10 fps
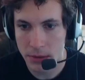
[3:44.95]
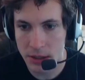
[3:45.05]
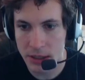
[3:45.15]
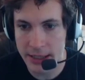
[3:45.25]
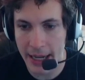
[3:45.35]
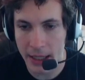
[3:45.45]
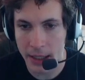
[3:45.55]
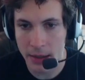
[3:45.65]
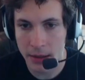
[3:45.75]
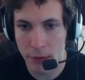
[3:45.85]

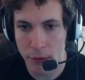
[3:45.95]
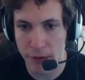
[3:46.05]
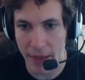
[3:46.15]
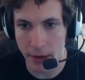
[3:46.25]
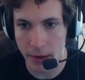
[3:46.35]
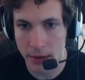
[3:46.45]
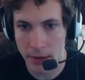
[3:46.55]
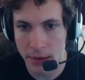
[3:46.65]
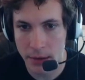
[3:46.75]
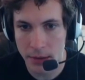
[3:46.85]
Stick, feather.
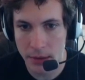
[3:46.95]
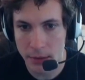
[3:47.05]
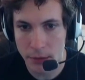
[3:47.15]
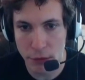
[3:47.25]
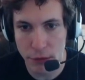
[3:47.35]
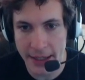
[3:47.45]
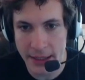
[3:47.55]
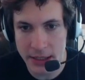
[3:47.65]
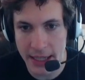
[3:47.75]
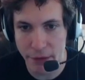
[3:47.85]

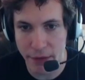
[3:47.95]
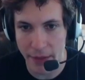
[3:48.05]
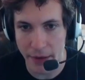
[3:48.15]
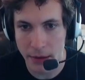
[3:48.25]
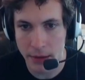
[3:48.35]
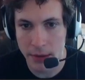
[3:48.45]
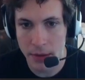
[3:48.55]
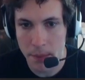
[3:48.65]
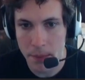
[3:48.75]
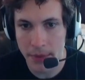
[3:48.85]
Flint, stick, feather.
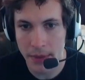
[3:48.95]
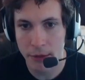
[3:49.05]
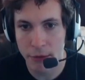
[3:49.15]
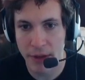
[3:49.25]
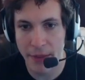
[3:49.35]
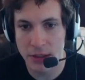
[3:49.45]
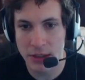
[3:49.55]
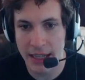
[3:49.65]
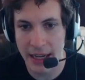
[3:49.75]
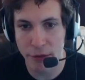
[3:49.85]
Feather,
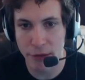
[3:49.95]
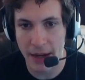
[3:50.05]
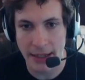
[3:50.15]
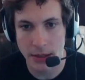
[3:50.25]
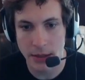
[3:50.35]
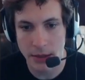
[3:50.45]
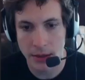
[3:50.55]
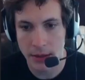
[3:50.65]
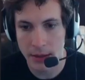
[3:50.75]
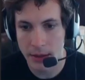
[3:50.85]
stick, flint.
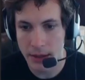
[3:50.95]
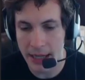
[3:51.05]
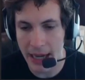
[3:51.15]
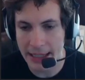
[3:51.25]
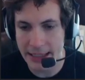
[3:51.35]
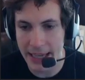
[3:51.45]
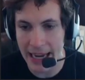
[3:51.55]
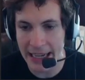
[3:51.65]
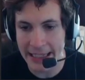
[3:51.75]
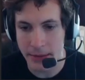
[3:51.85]
God
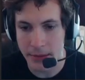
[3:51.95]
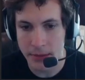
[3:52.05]
dang it.